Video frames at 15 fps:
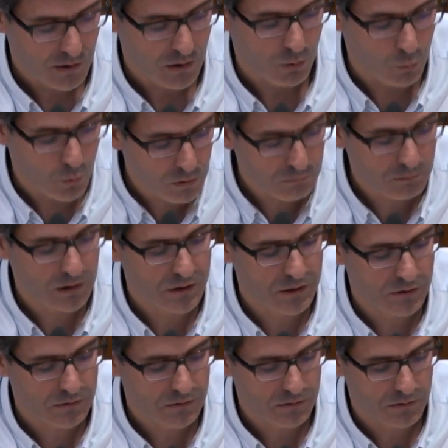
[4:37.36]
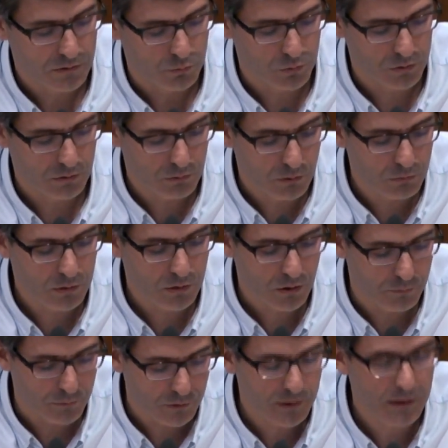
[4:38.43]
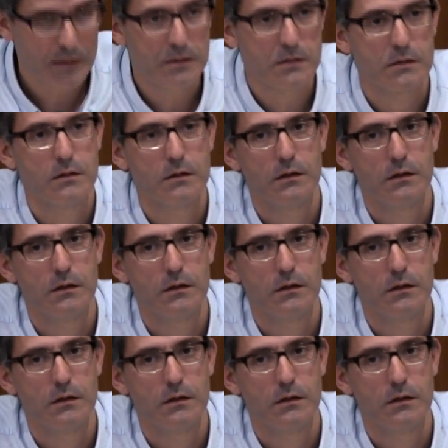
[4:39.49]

World religions with global communities,